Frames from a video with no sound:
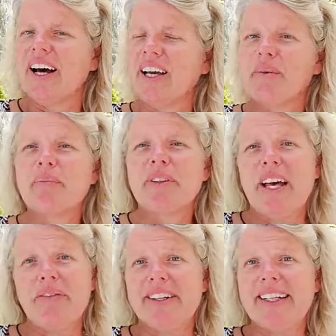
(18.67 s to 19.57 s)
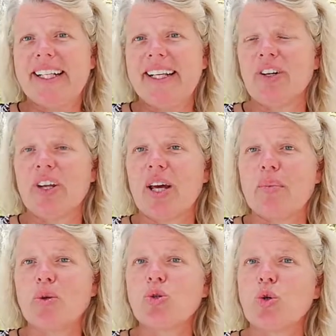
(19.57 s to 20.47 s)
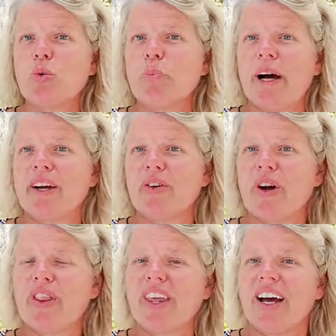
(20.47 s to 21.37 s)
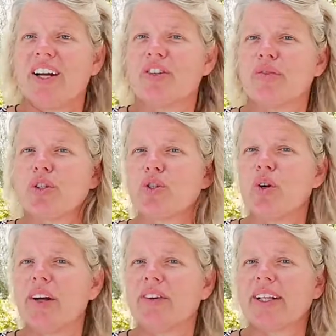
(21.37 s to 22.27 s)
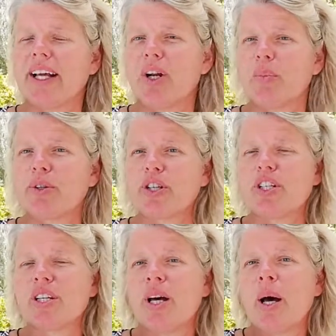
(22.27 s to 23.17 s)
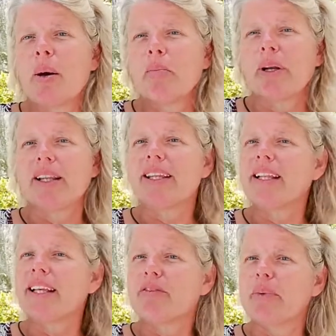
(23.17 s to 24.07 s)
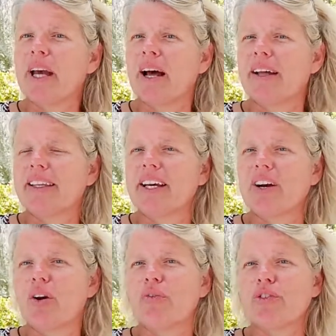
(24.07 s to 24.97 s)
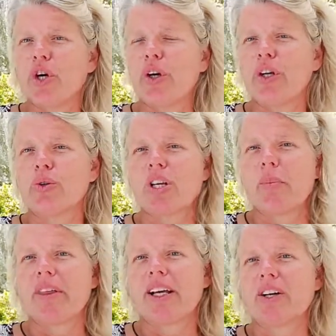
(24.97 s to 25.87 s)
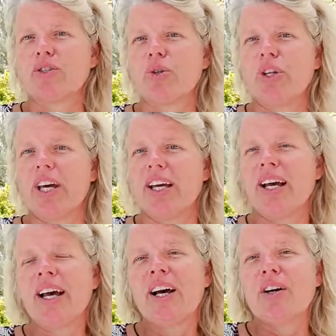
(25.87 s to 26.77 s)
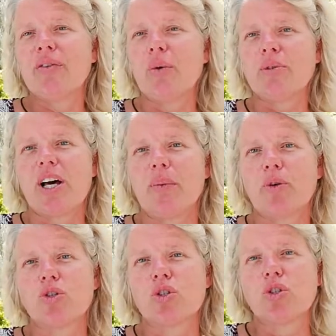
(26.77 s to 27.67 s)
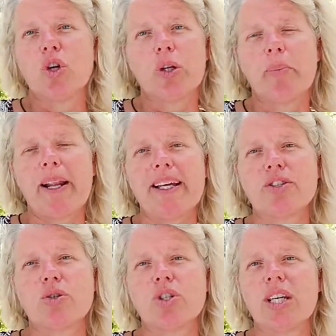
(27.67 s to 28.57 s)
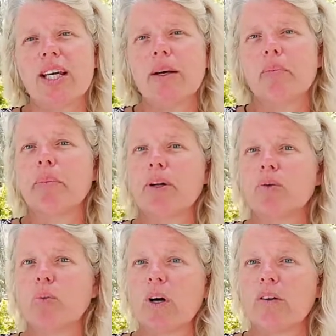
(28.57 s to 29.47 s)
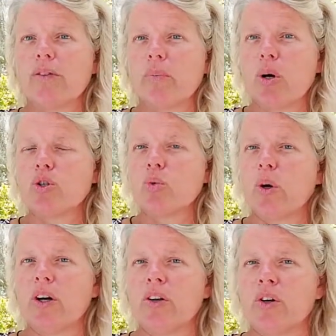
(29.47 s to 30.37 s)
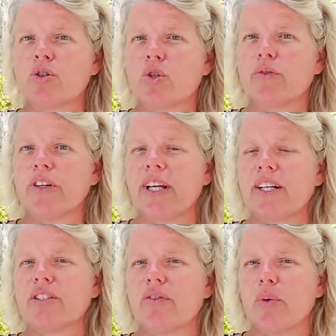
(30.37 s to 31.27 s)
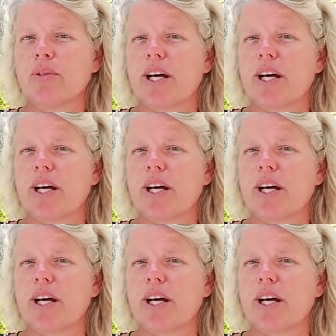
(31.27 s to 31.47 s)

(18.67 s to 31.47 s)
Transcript: I am definitely not able to bike around the island for 200 kilometers, but it did give me an idea of showing you something else today from Samos. Not a place to see, but one of the most well-known souvenirs from